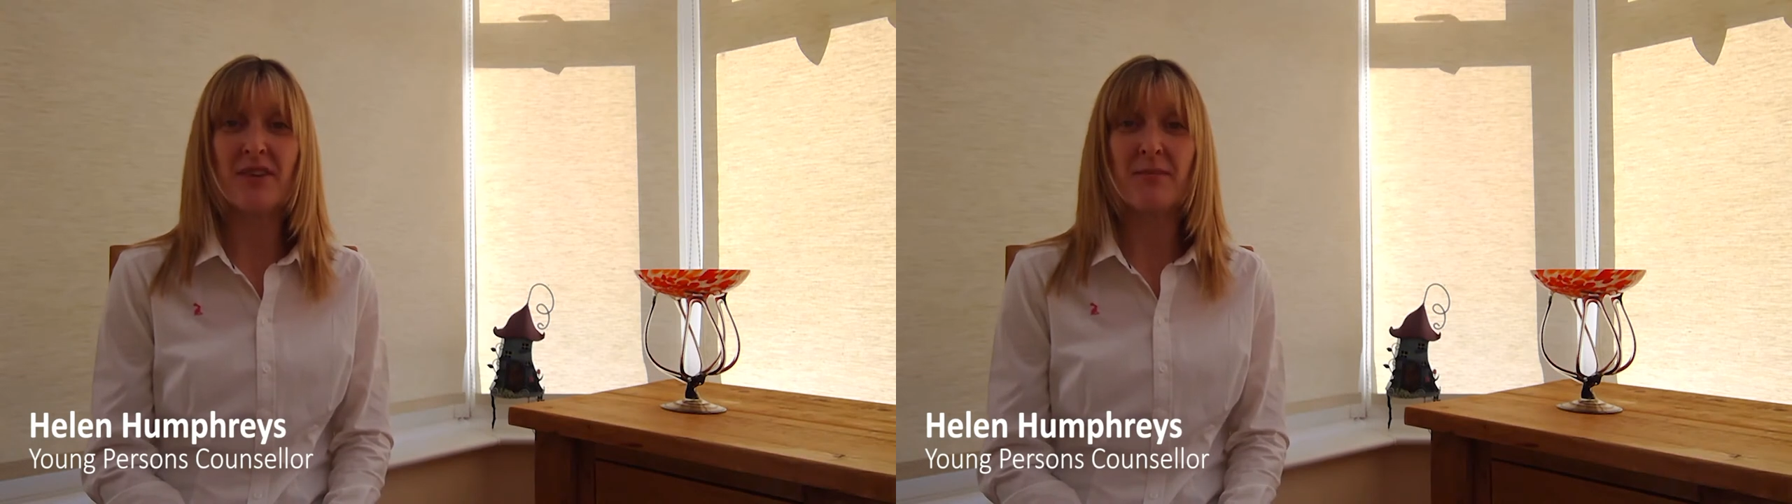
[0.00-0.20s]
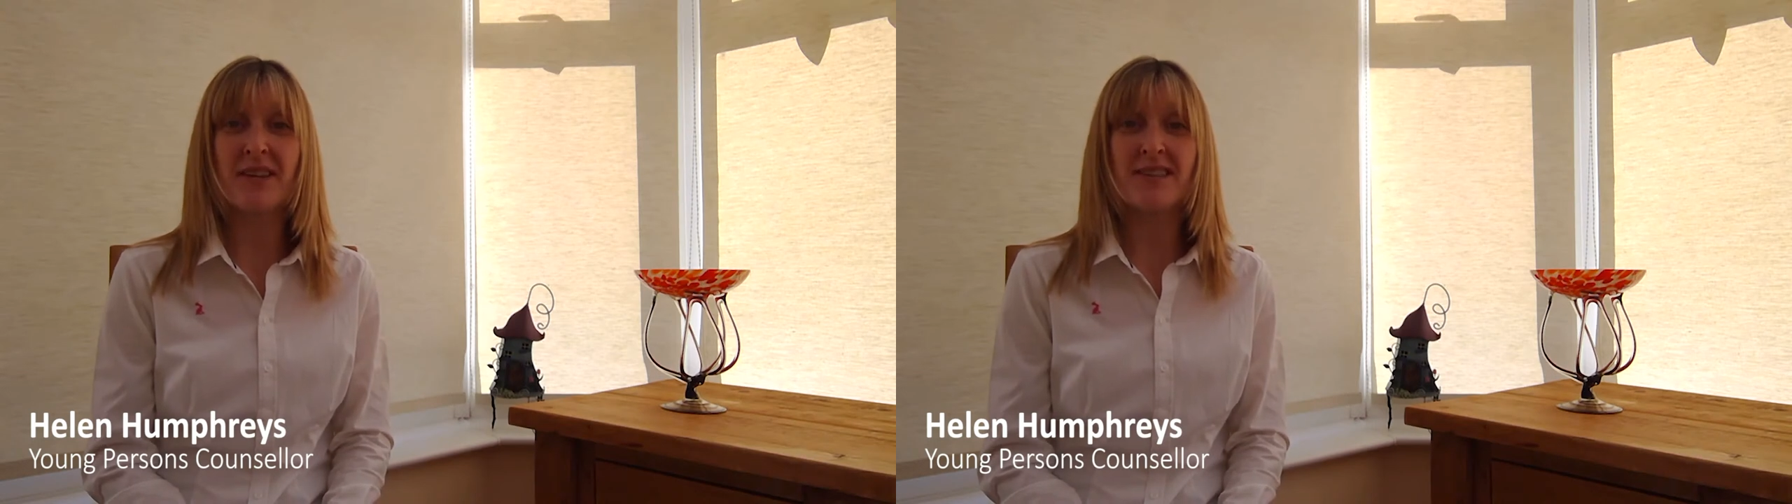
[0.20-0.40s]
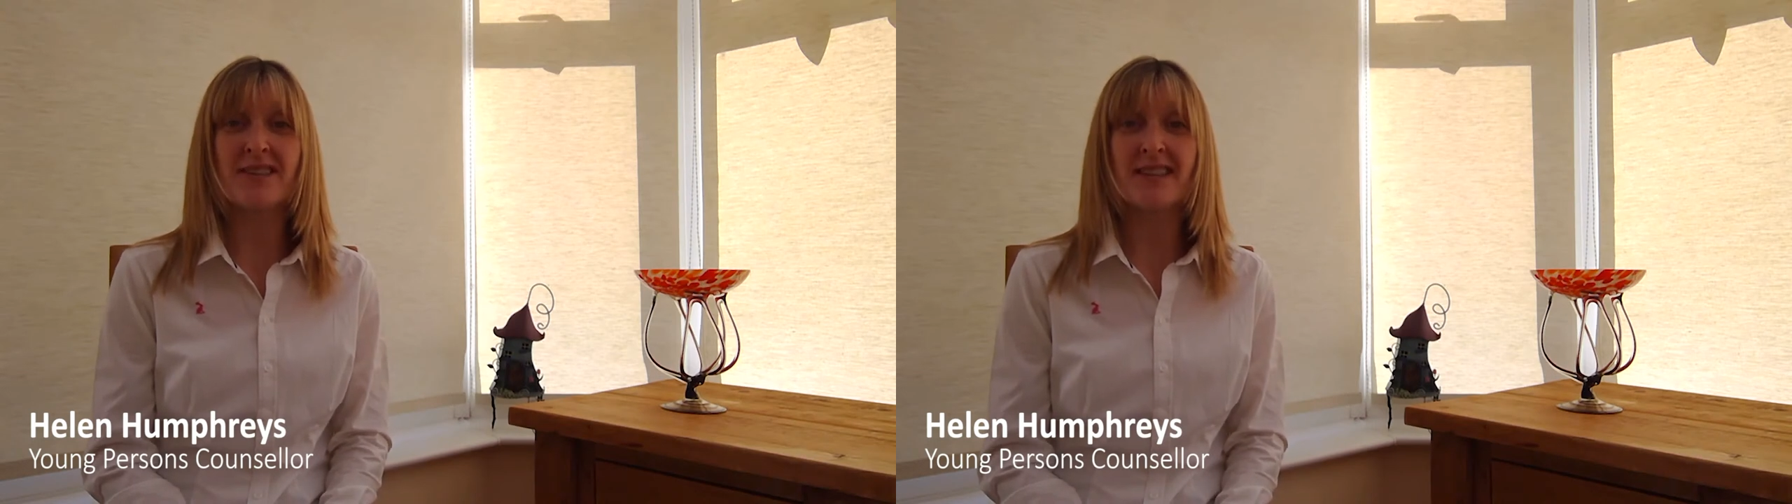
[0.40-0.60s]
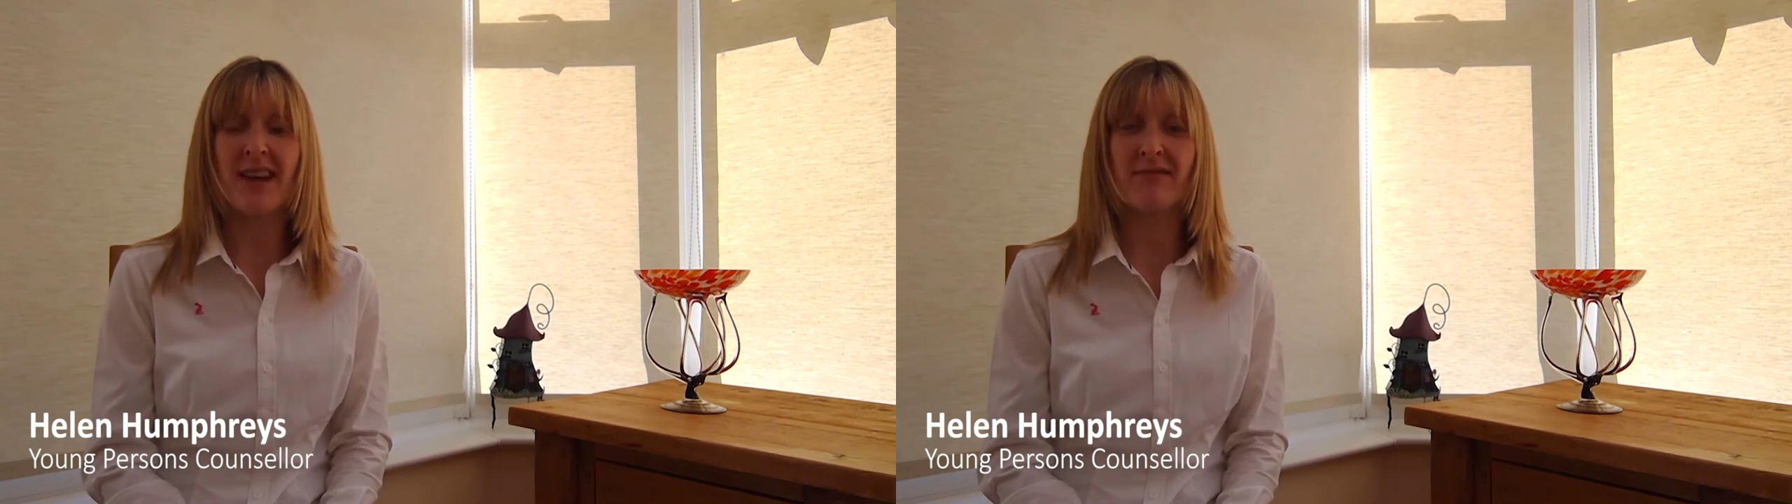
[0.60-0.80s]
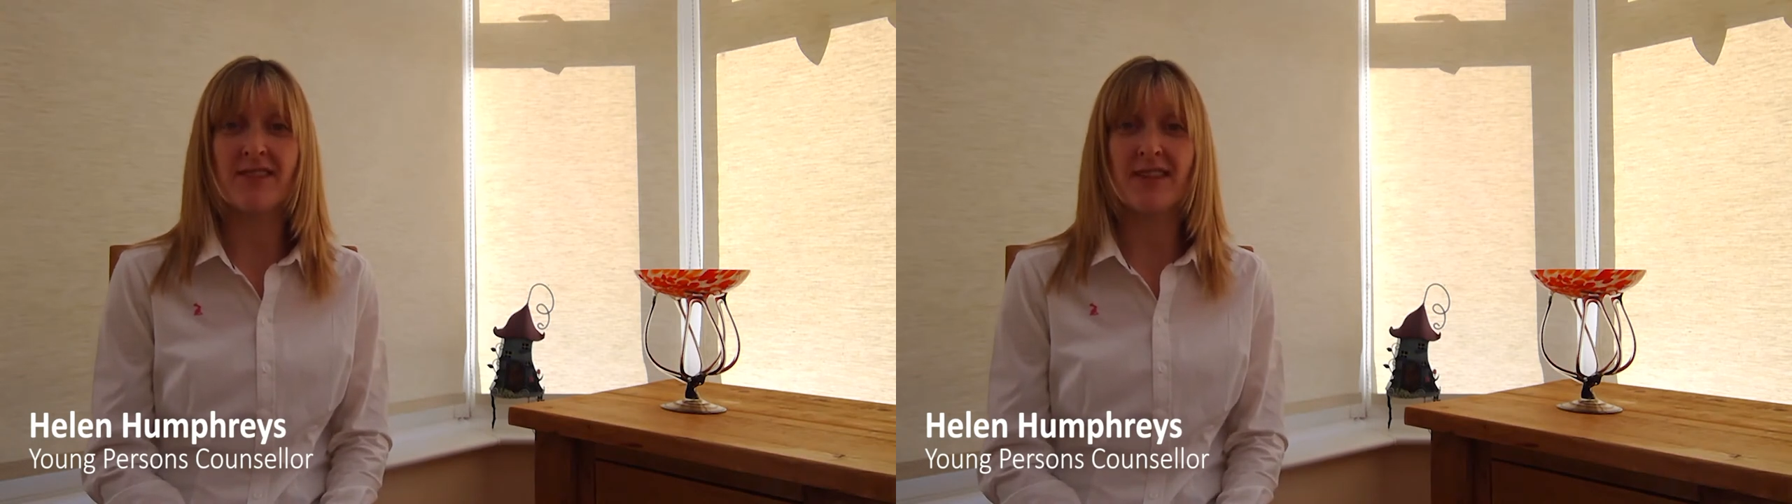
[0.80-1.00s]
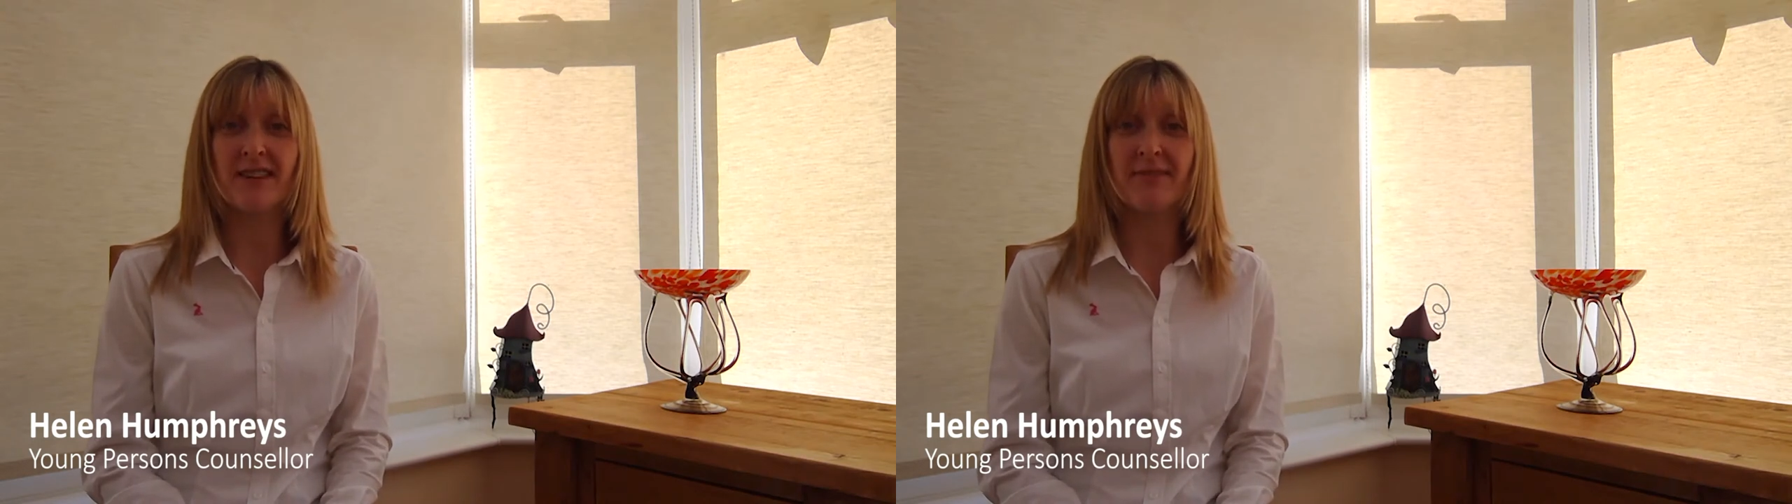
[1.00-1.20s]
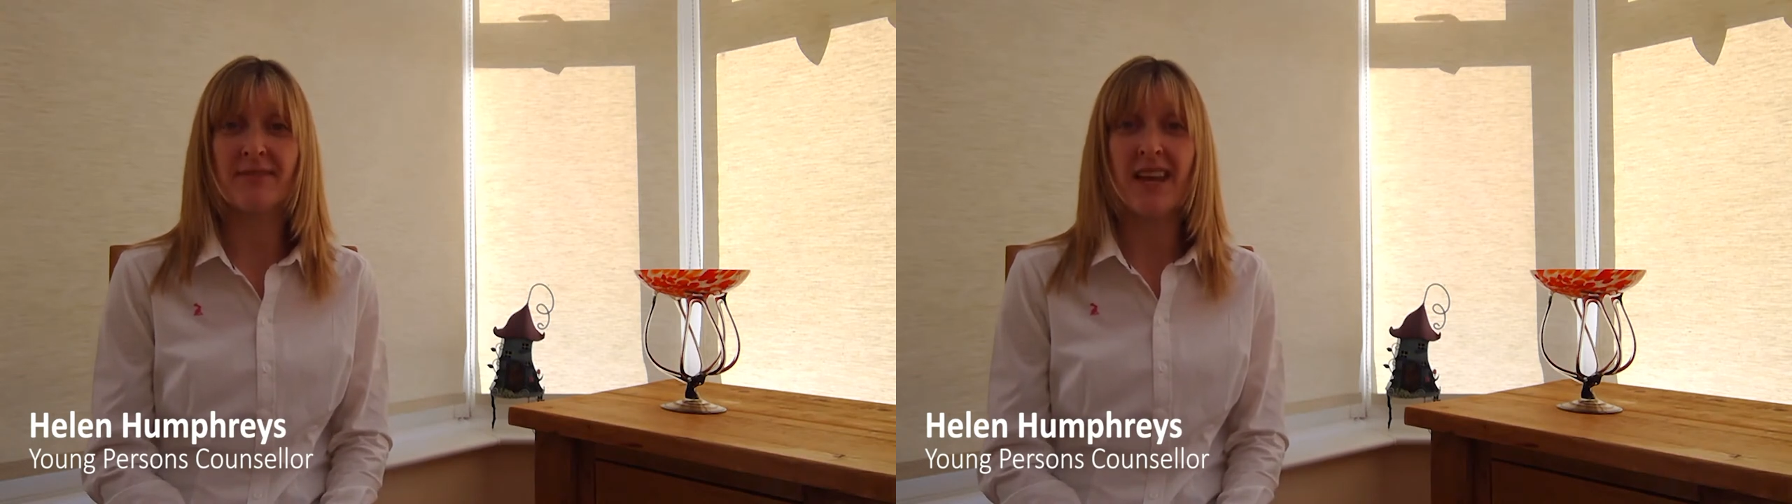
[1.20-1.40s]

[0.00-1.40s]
young person's counsellor.